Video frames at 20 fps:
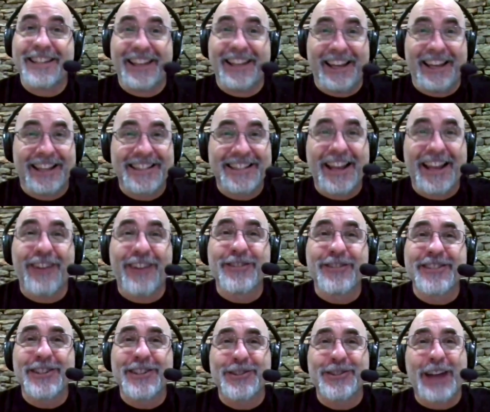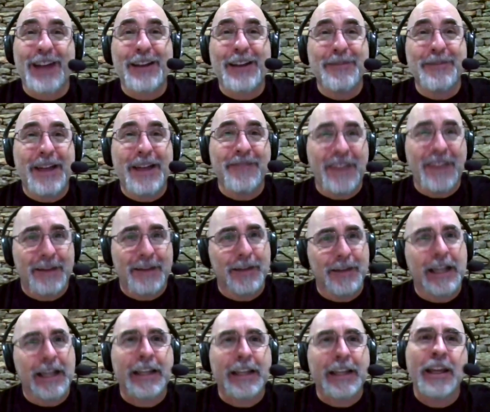that's how it was described to my family.
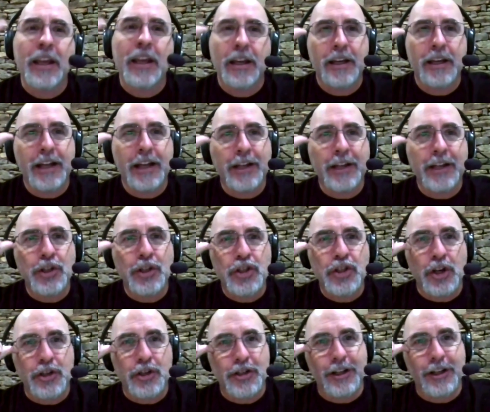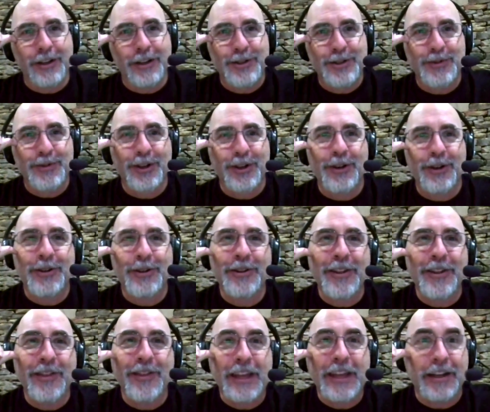Like, get on your church clothes. We're going to
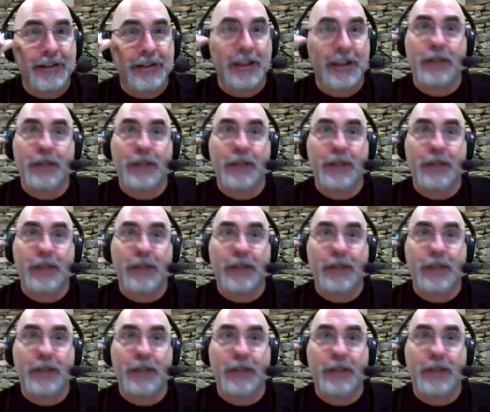the theater. Like,